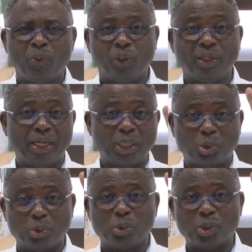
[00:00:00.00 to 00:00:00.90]
We only had
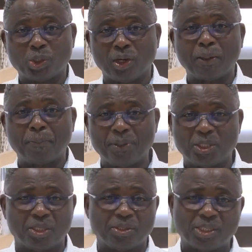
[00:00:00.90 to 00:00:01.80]
2 soccer
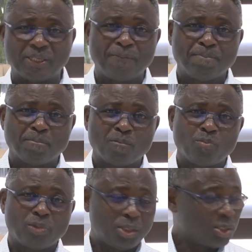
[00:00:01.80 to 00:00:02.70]
pitches.
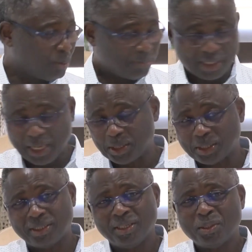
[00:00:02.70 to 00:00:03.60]
And
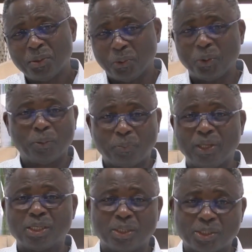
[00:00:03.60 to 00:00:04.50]
sometimes we want to
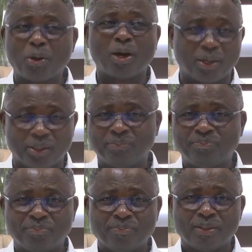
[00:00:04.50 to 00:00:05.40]
play soccer.
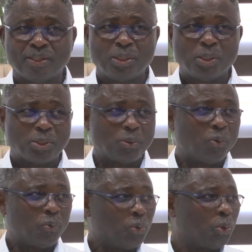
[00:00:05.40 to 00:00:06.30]

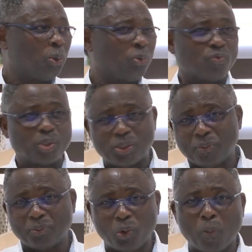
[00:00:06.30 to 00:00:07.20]
So we'll go look for
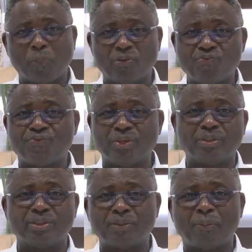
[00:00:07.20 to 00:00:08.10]
some open
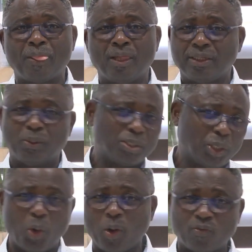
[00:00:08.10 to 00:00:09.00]
field. There was a
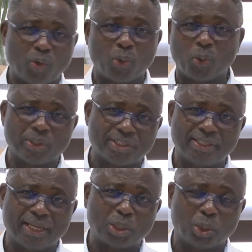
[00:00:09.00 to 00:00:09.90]
golf course
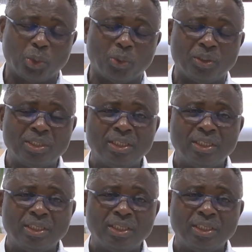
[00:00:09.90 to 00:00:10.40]
next door.